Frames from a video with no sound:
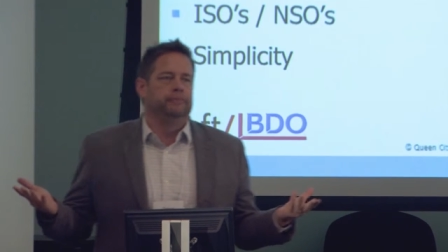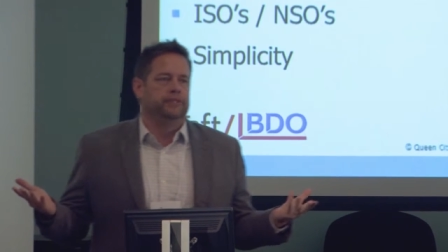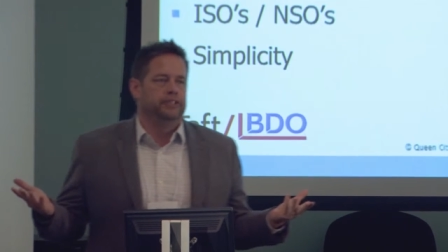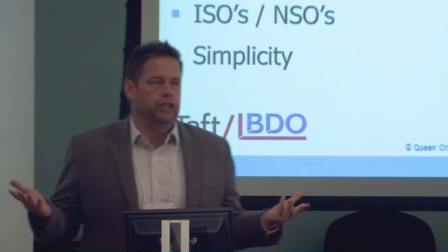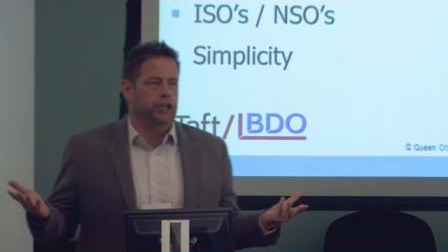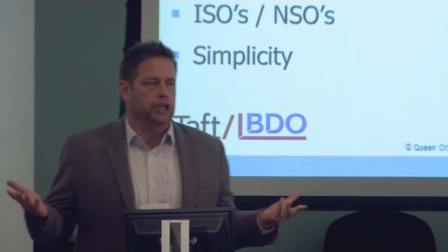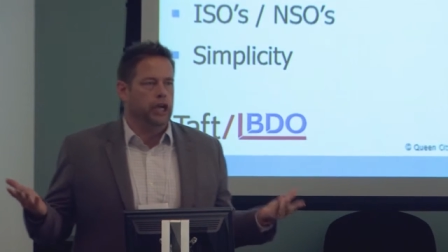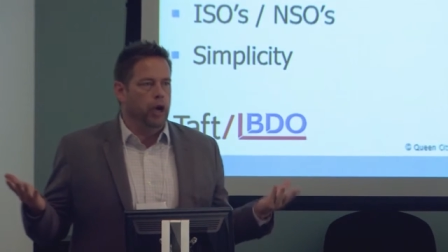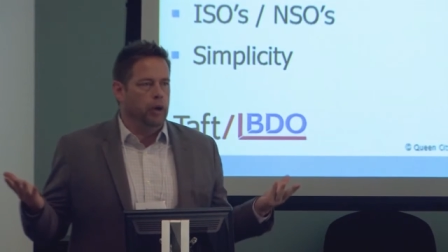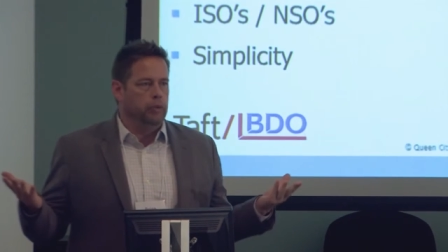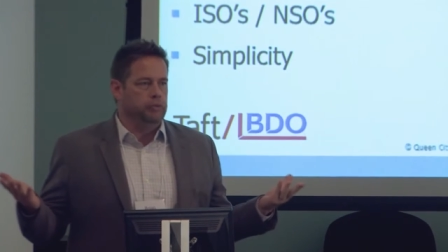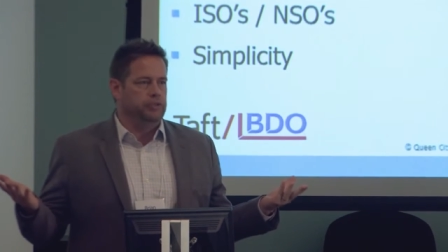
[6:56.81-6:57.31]
It's a
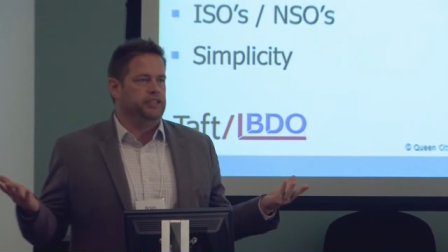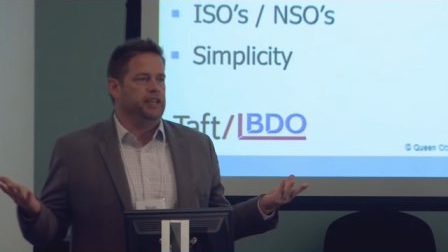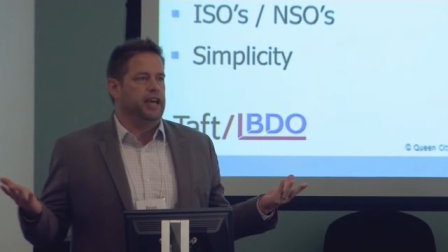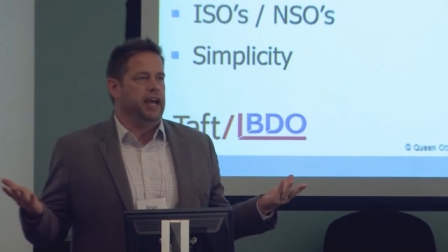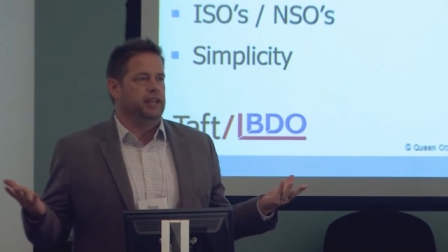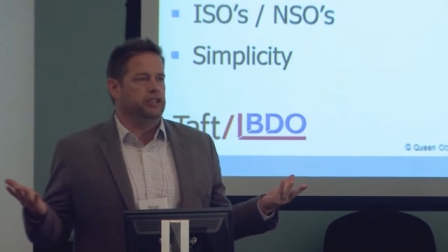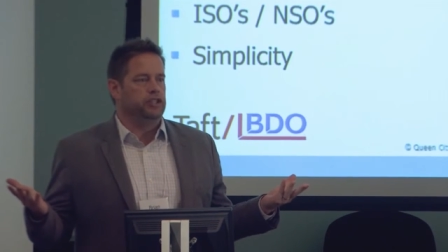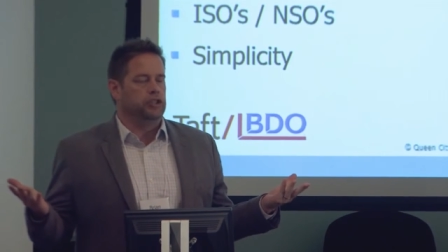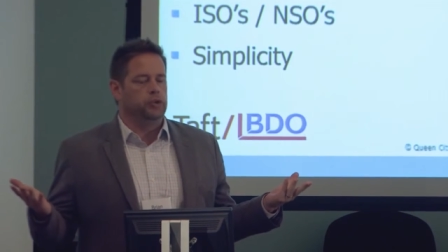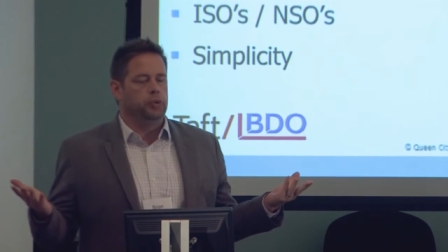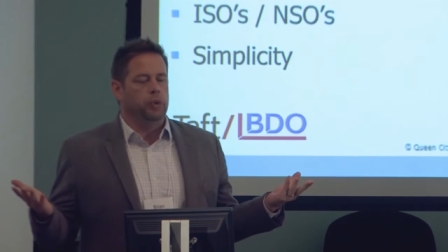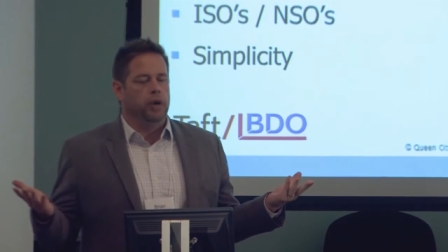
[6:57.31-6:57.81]
code
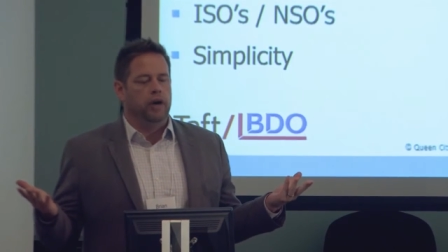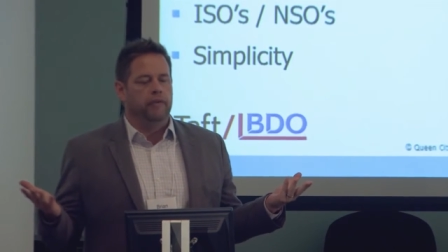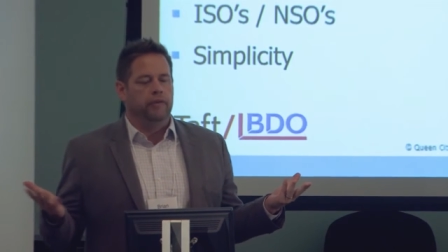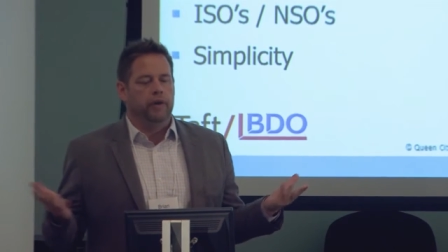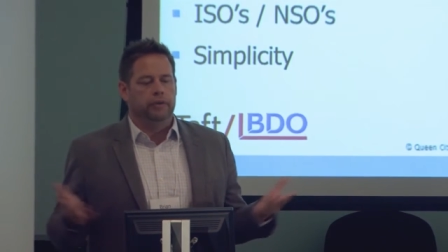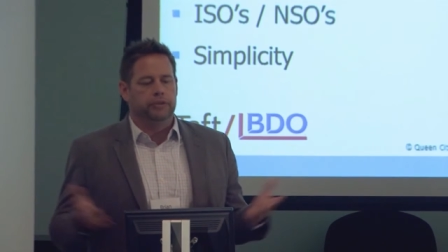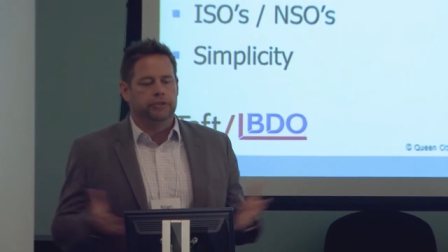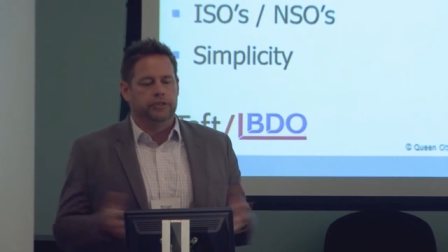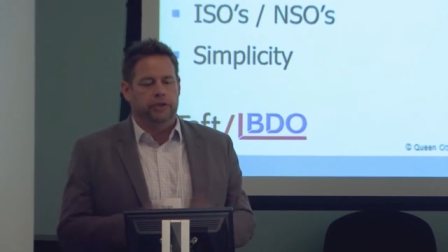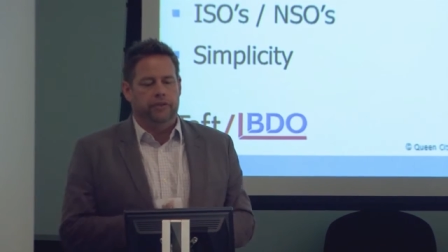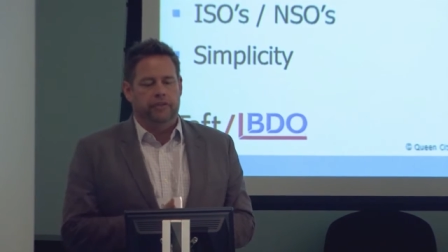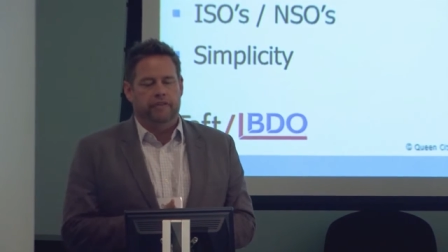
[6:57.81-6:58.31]
section,
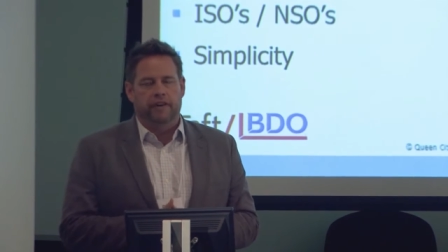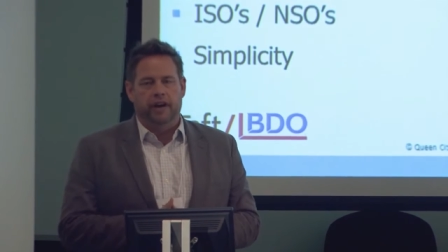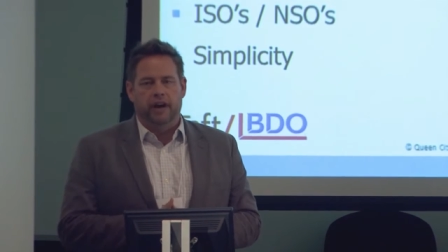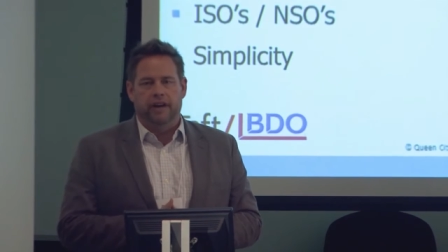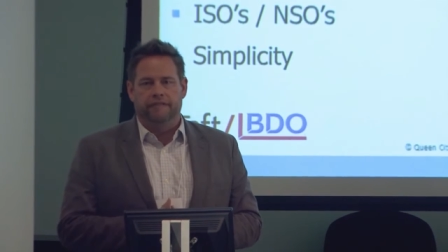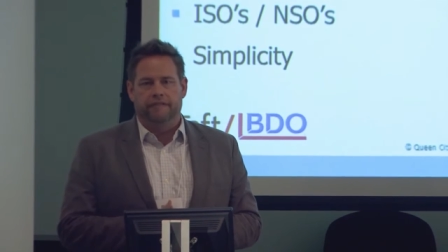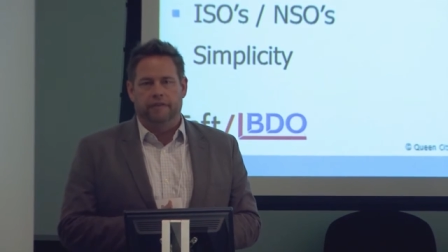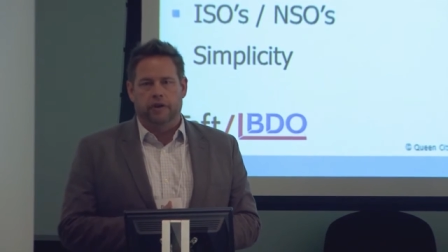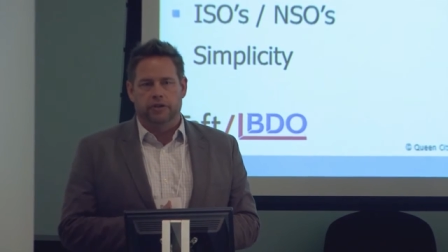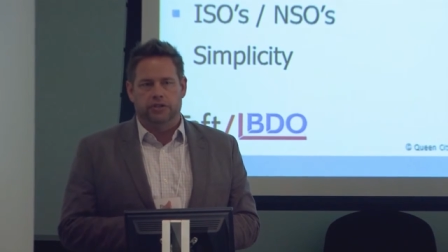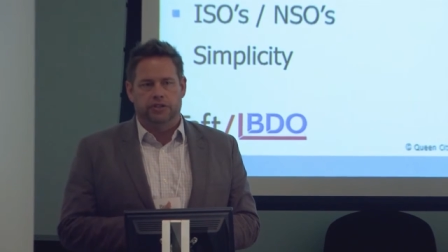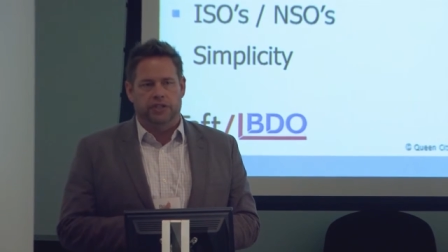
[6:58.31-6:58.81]
1202, the very
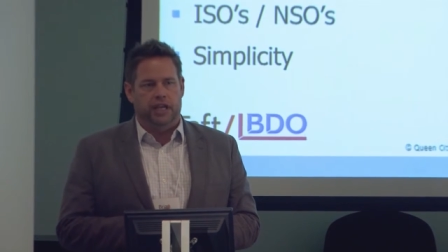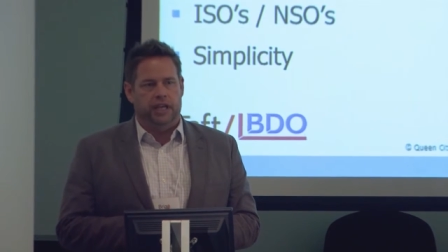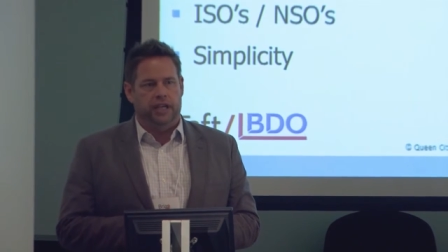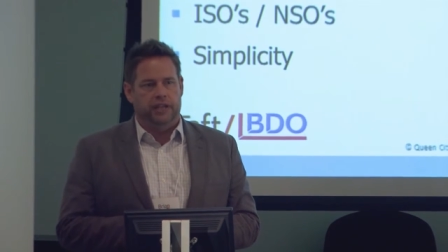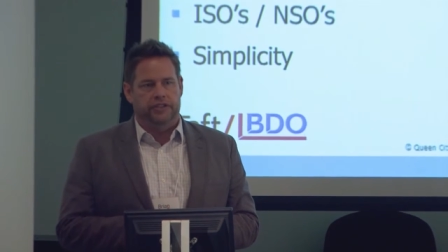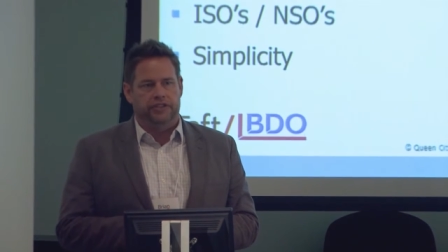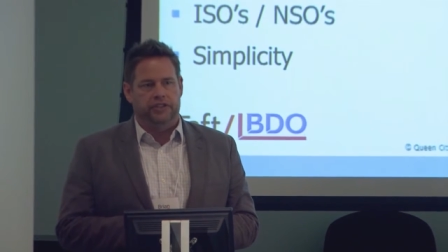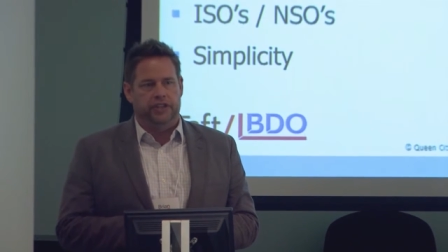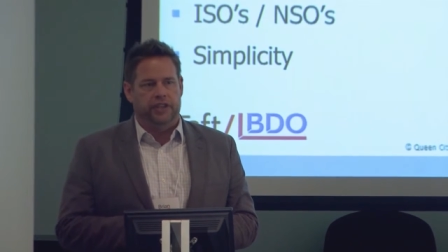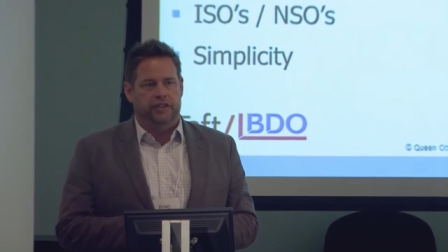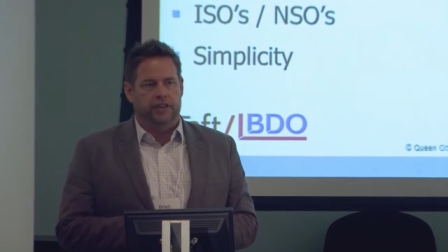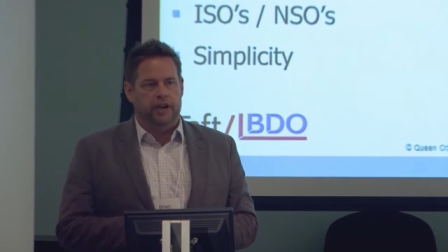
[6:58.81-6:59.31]
first thing you
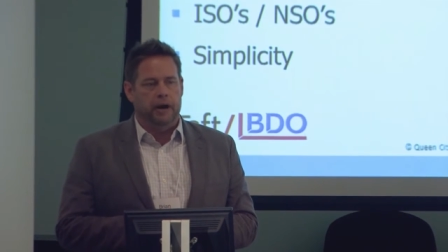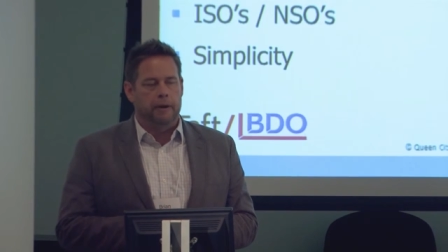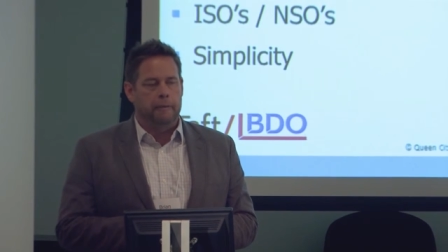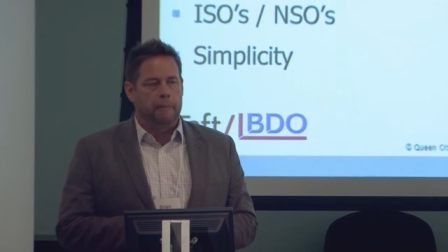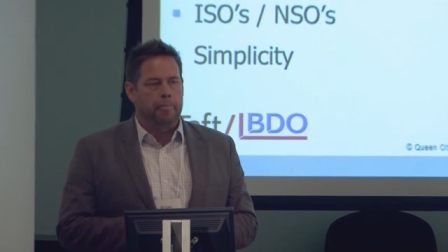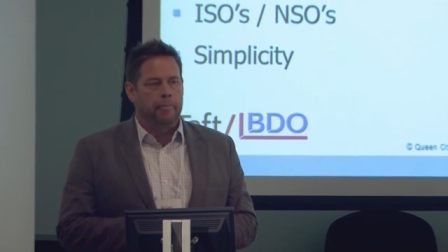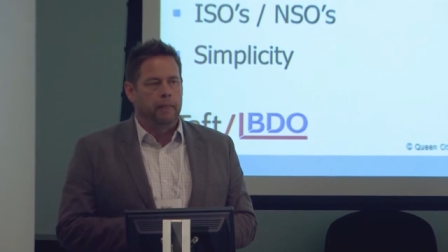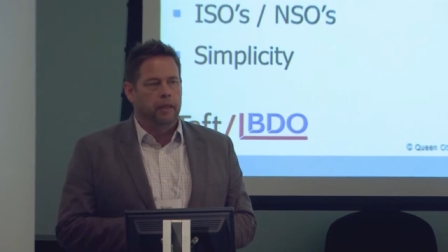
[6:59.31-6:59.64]
see there.